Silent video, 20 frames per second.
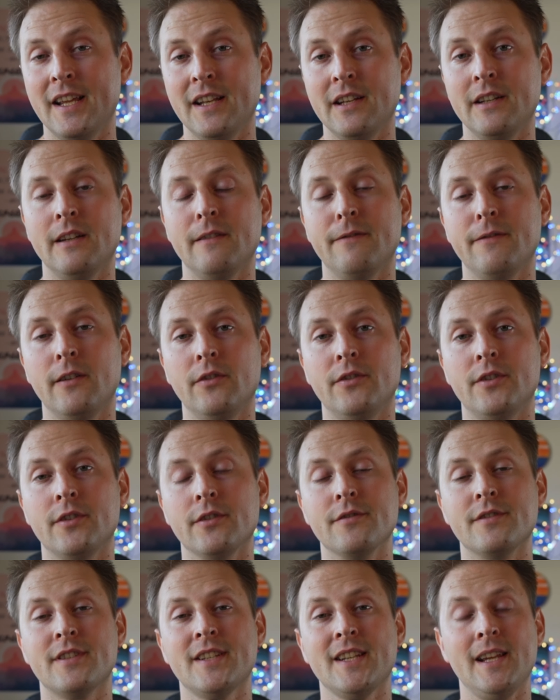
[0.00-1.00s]
ND
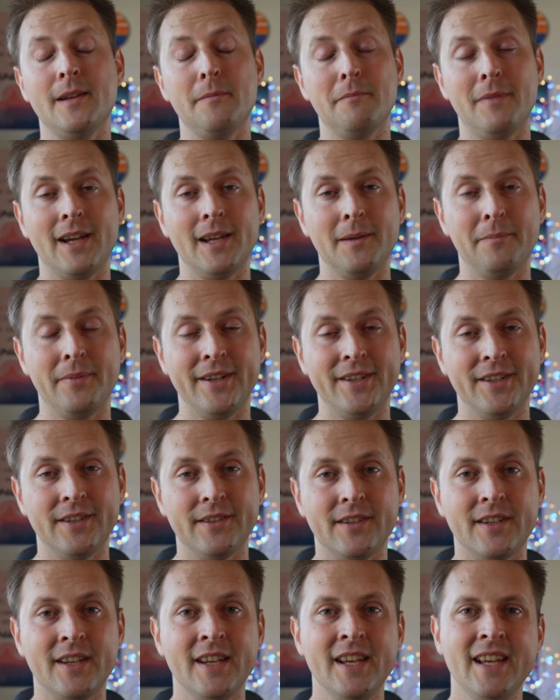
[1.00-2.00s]
filters, in my
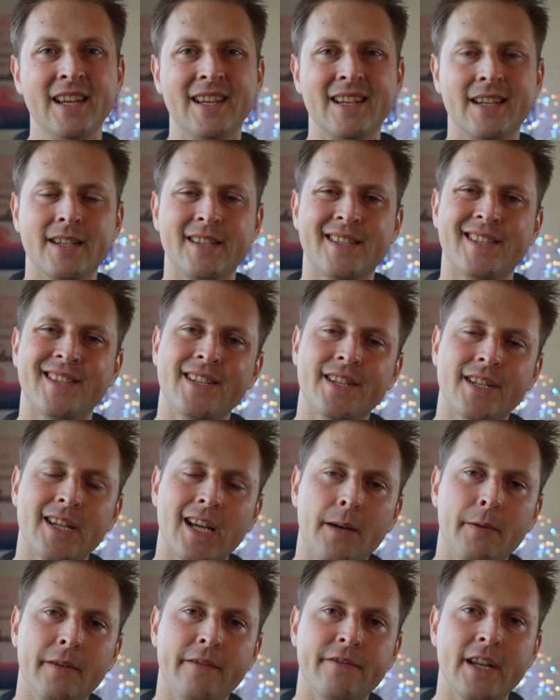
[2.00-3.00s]
opinion, is the
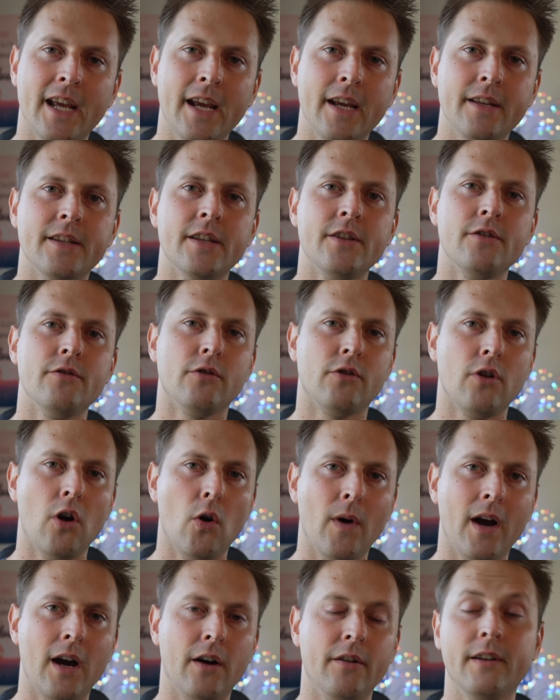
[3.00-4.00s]
time of day that you
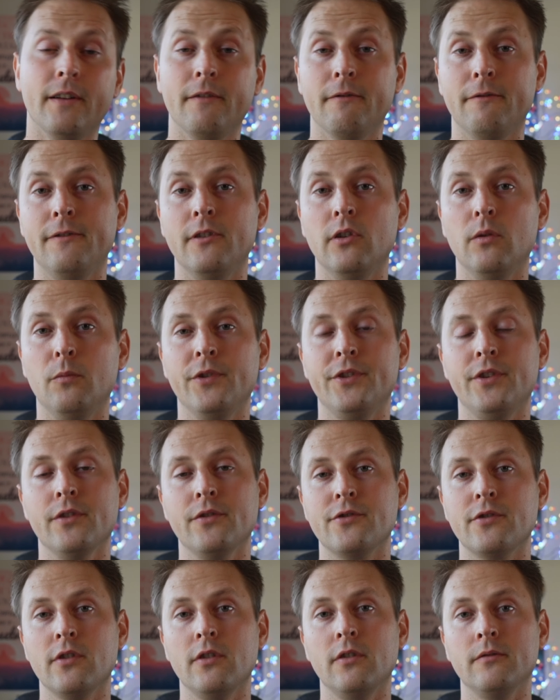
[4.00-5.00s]
go out and film with
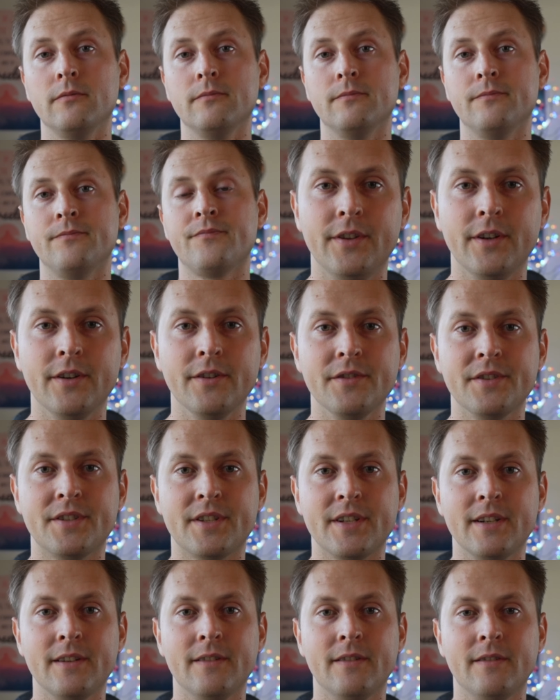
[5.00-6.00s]
your drone.
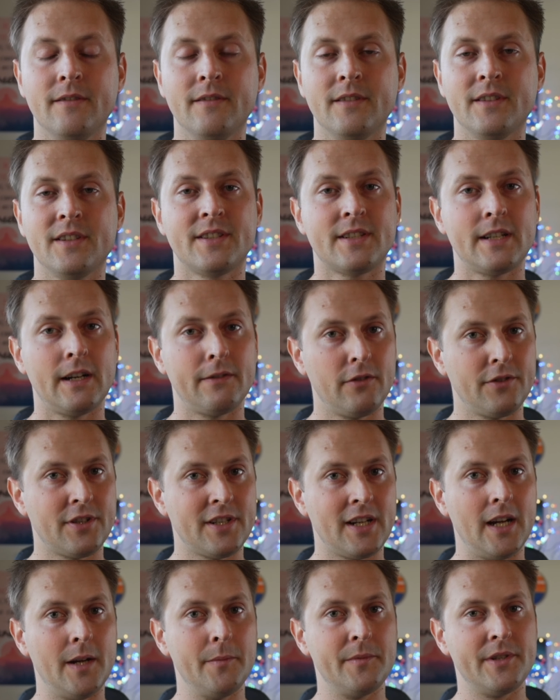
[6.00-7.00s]
There's several
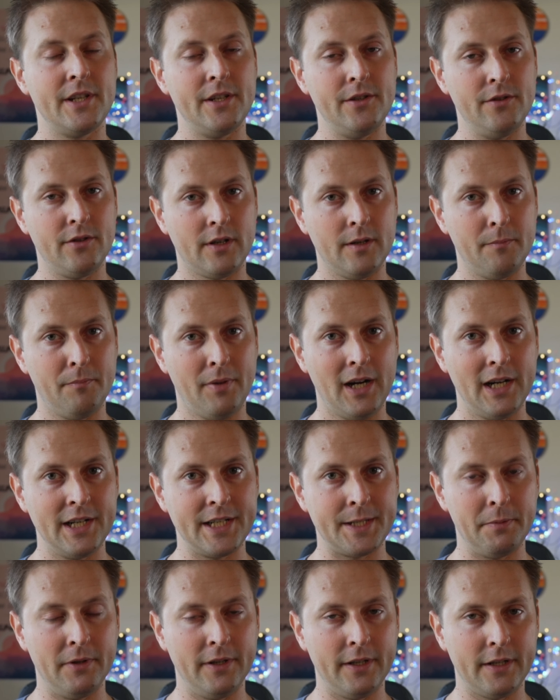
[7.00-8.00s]
times that you could
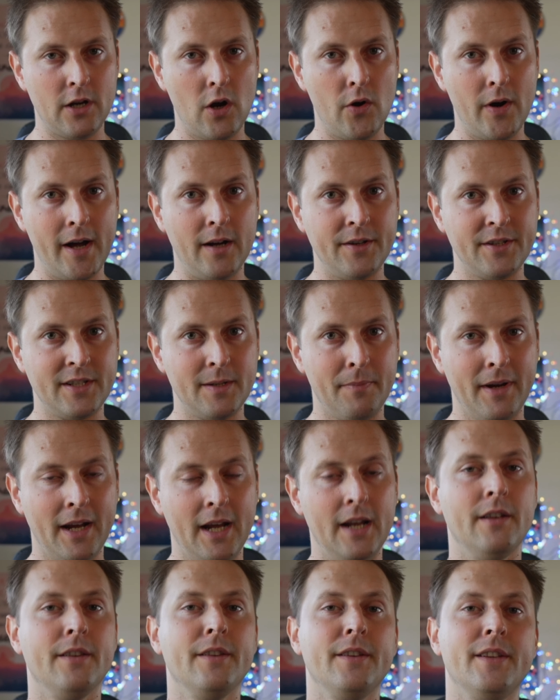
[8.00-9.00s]
possibly go out
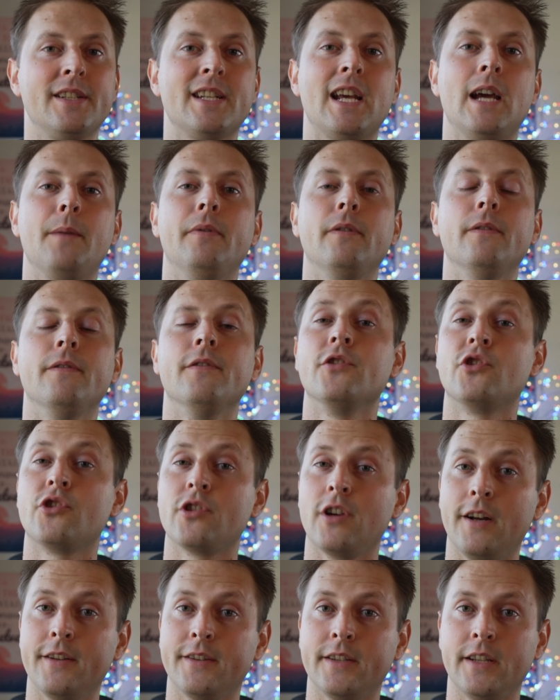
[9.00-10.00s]
depending on the type of
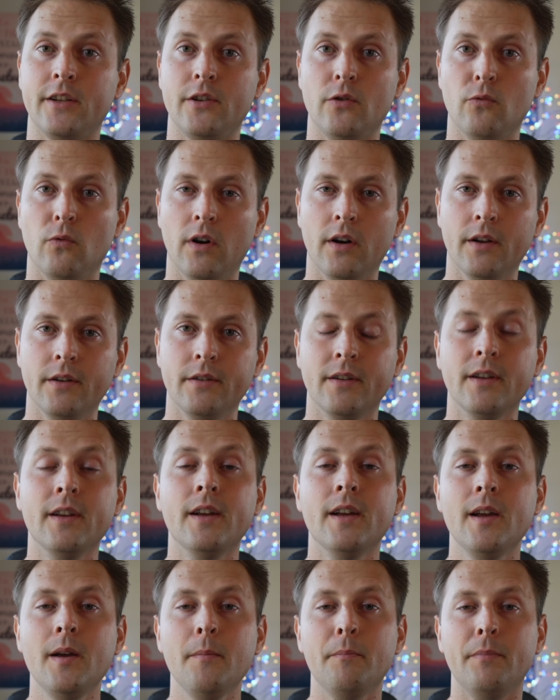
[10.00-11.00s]
shot that you want,
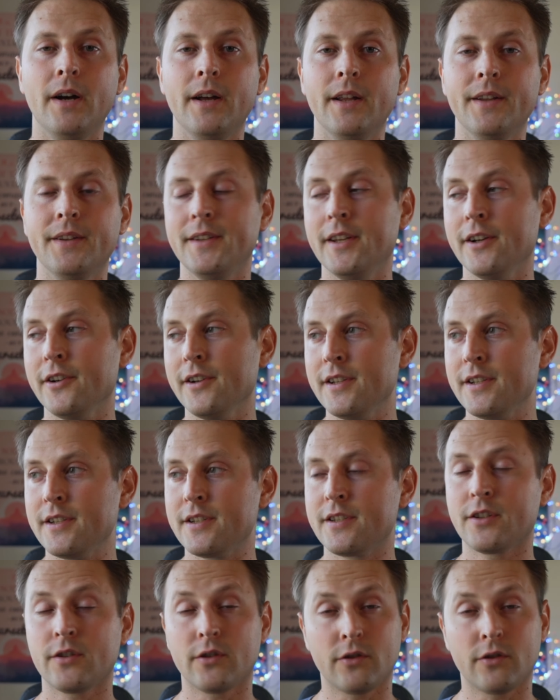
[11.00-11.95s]
but there is